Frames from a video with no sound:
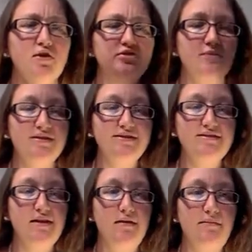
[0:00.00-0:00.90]
So what
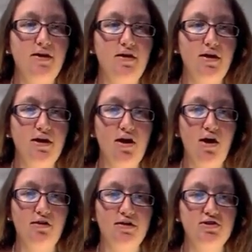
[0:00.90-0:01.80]
does the American
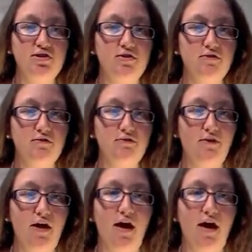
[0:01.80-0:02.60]
College of